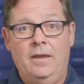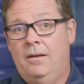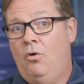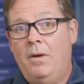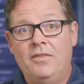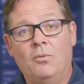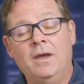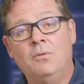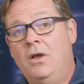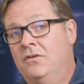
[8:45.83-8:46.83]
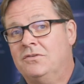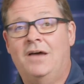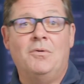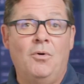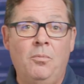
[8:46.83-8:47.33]
And oh, by the way, we also
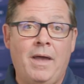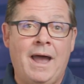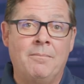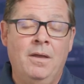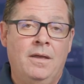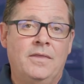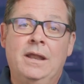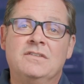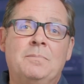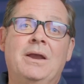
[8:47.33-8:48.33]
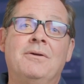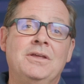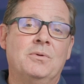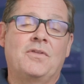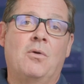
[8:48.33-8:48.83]
have a mobile app that has
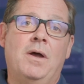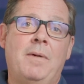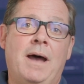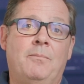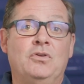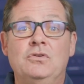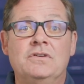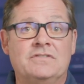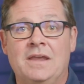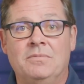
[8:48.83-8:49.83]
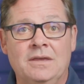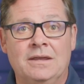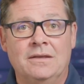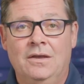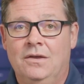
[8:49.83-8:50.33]
parity with our web app to do the same
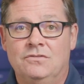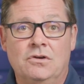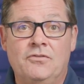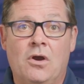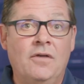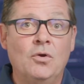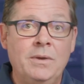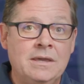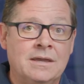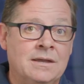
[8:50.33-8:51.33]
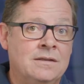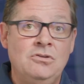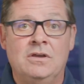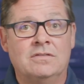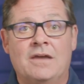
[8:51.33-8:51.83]
thing. So if you're on the weekend and
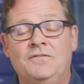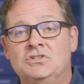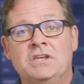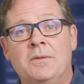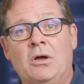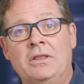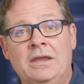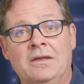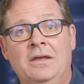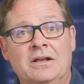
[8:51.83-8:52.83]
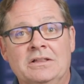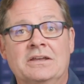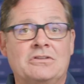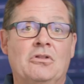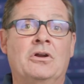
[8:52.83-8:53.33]
you get that phishing email link
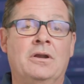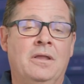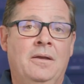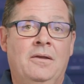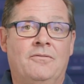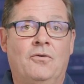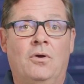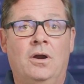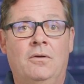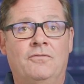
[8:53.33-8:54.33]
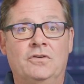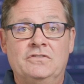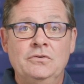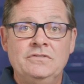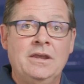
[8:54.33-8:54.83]
clicked alert for
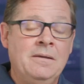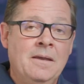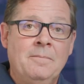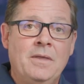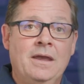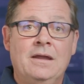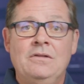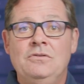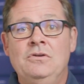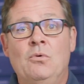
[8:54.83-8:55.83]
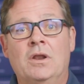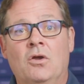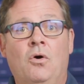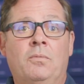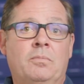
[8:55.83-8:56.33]
Susie, and you want to
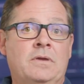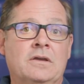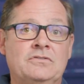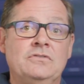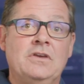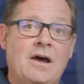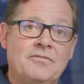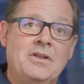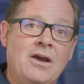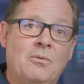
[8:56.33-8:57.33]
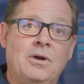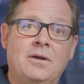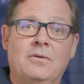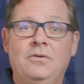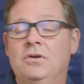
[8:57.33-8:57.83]
go kick Susie off the
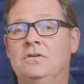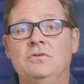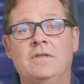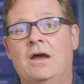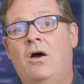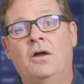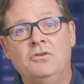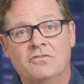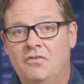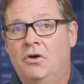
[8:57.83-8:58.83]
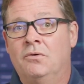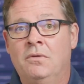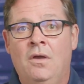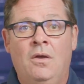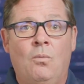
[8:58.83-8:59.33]
network, you can do that on your phone
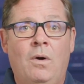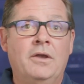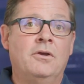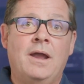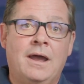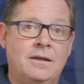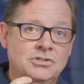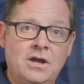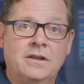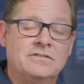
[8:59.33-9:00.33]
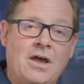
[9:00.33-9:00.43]
while you're at Johnny's